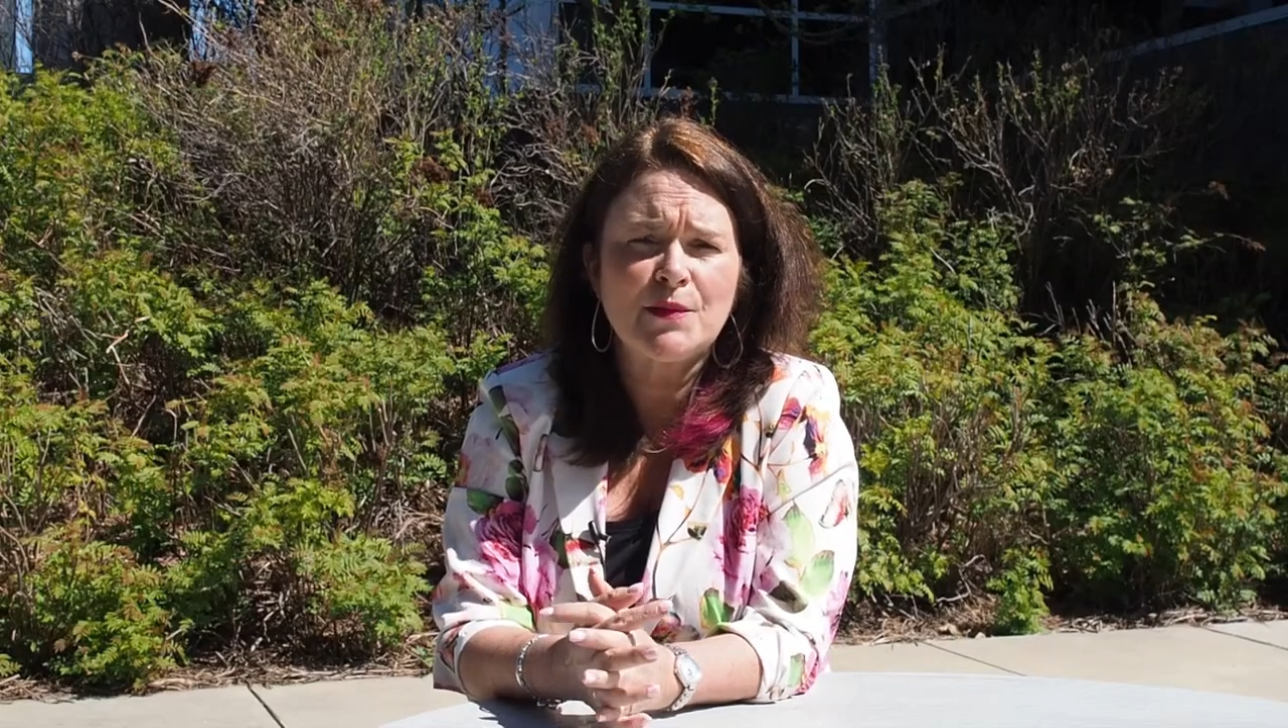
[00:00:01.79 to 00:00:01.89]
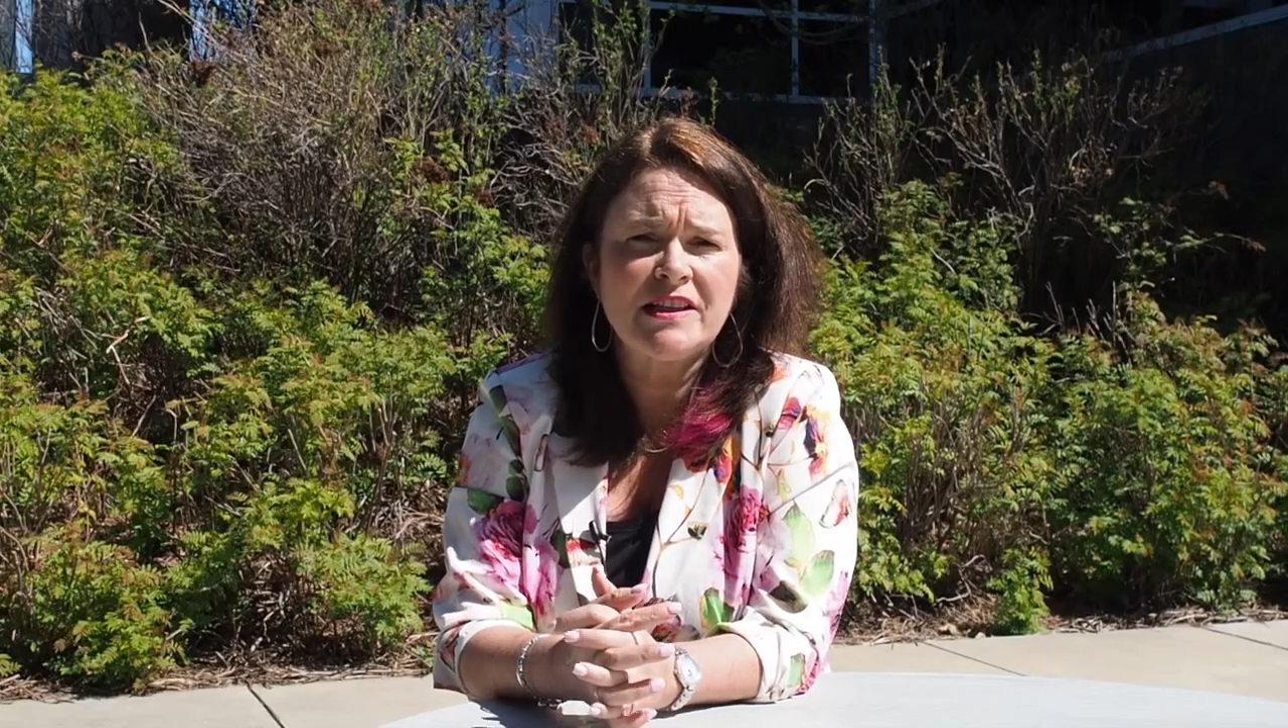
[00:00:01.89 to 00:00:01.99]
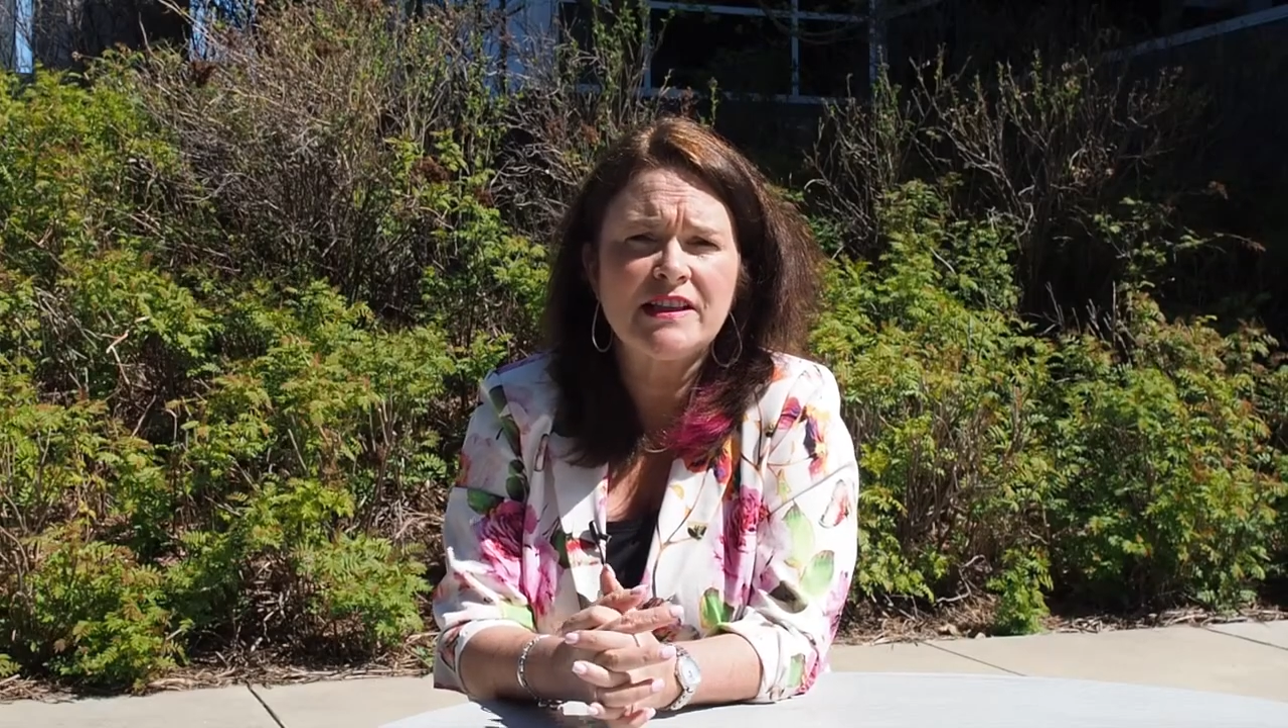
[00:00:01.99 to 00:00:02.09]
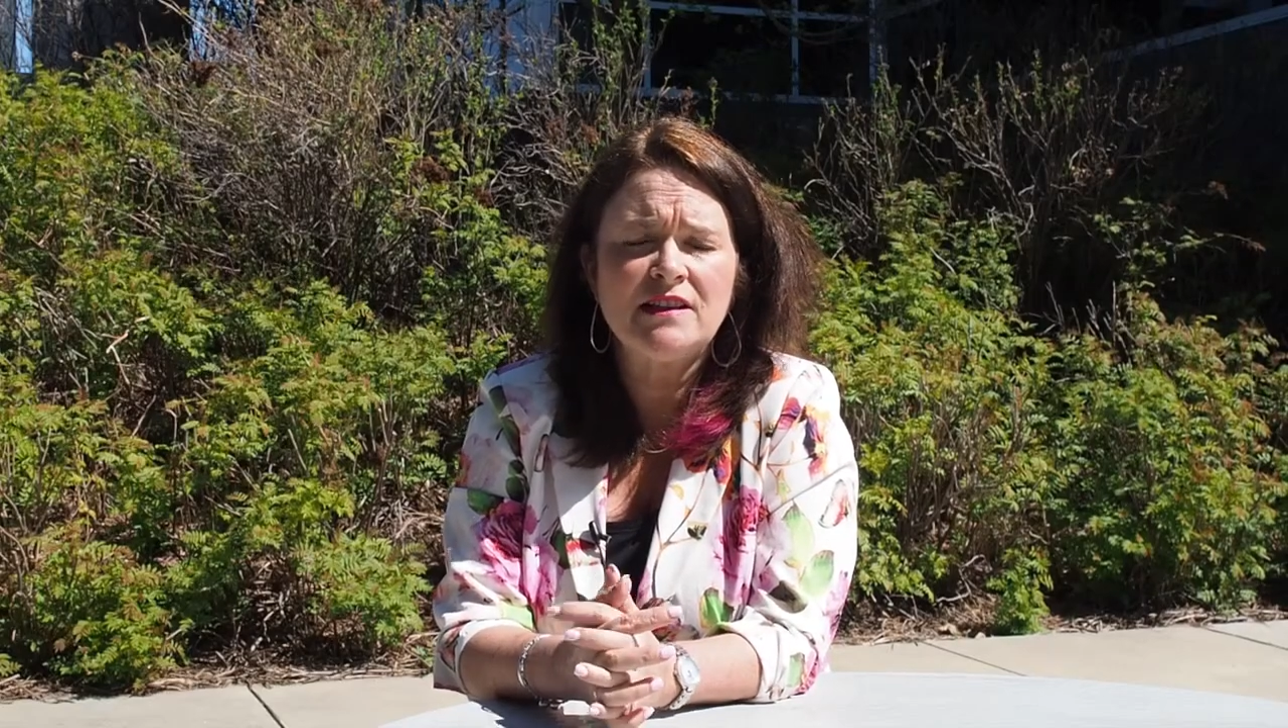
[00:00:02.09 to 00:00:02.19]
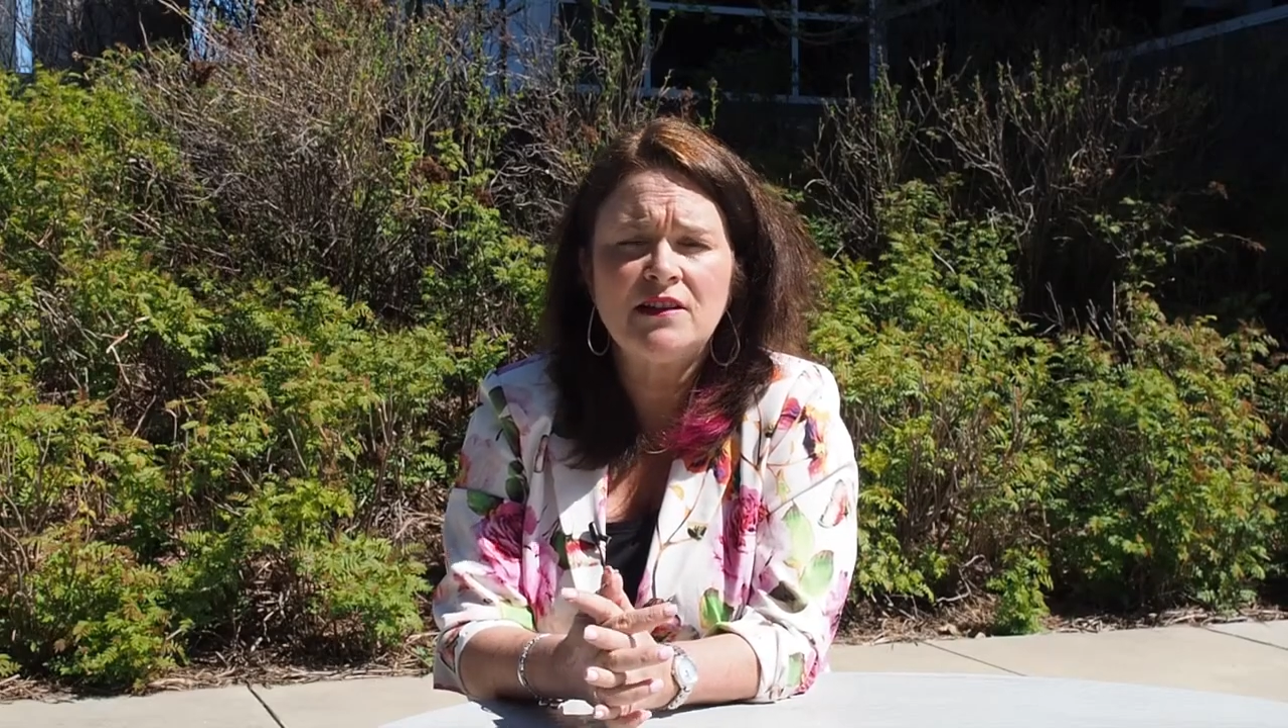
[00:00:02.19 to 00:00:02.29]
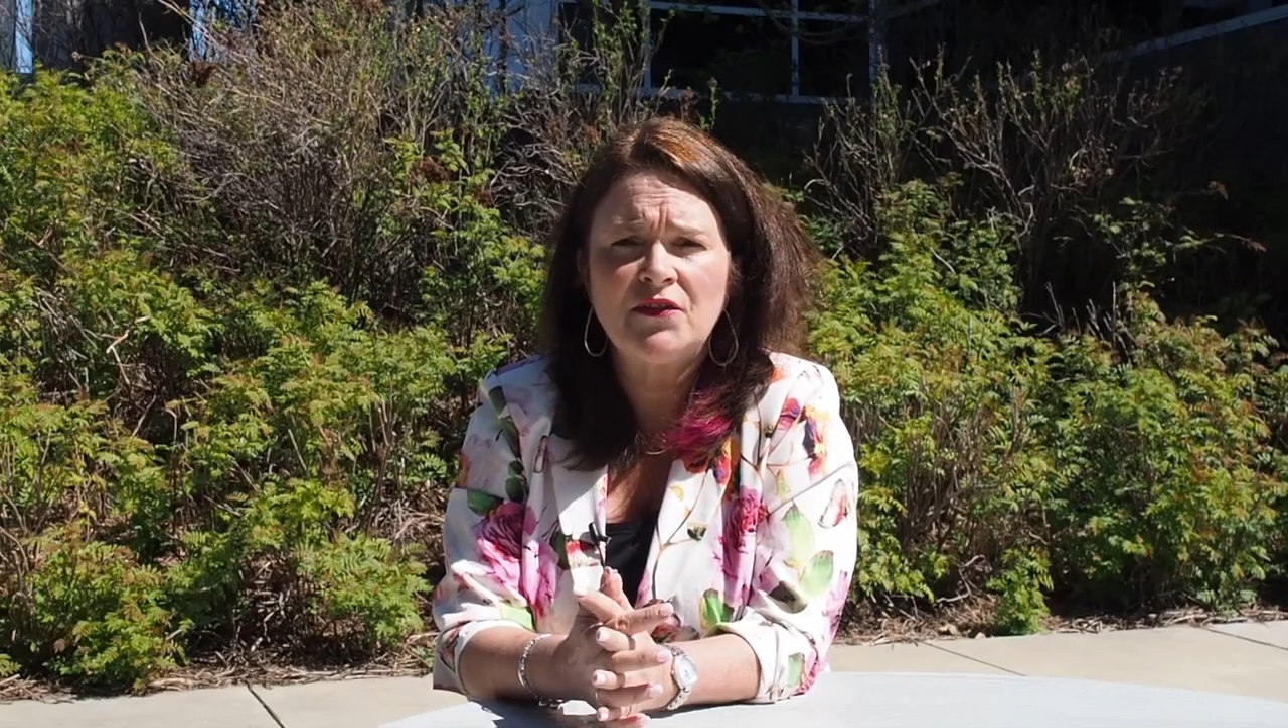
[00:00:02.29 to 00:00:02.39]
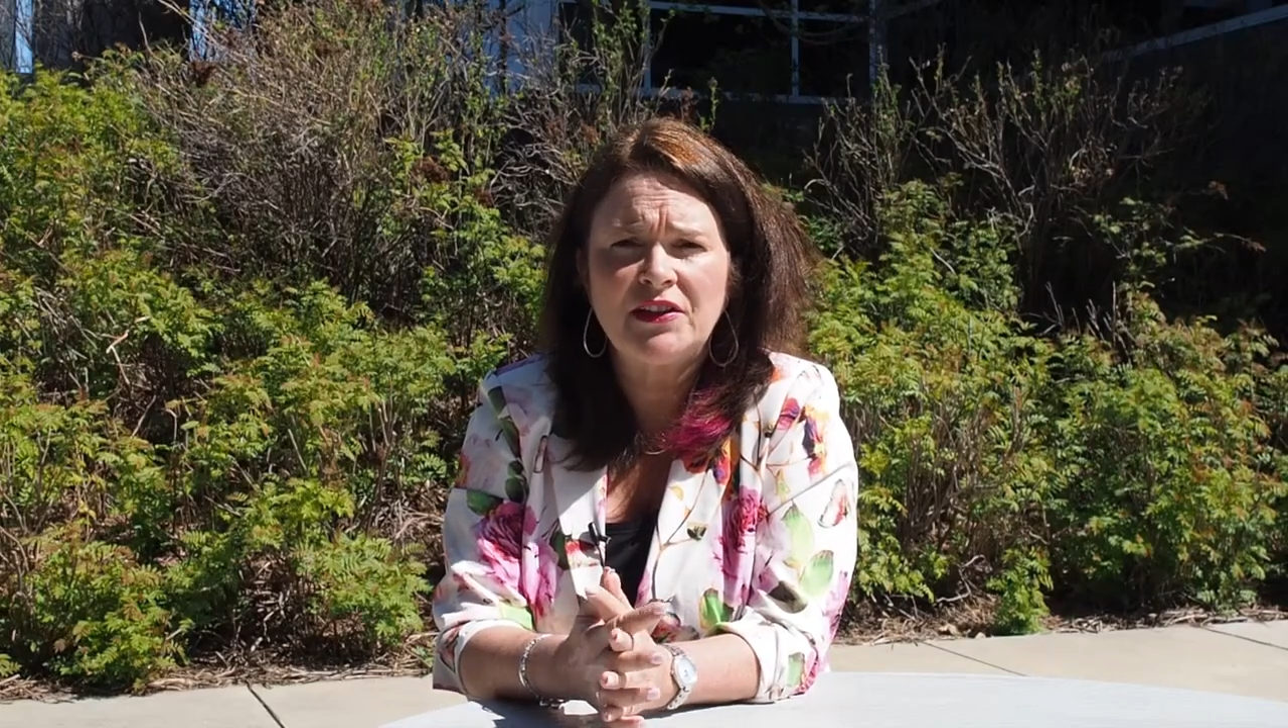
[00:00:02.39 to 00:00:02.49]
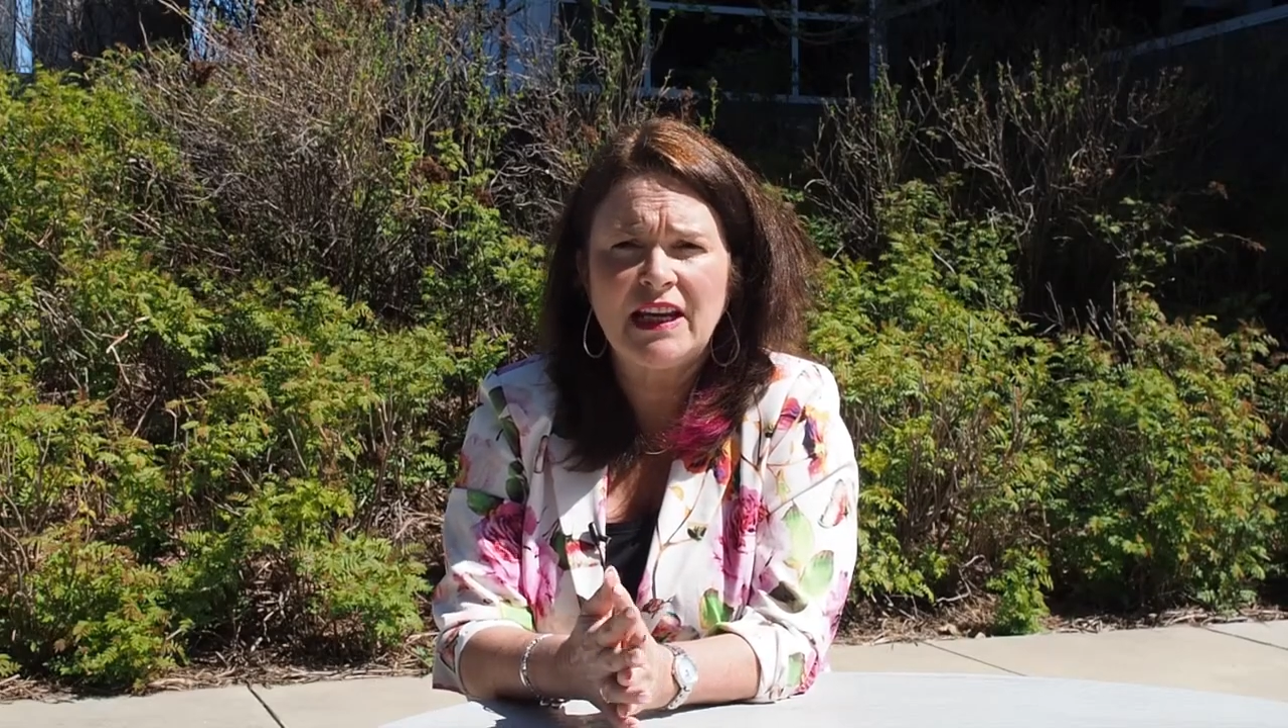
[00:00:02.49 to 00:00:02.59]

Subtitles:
President of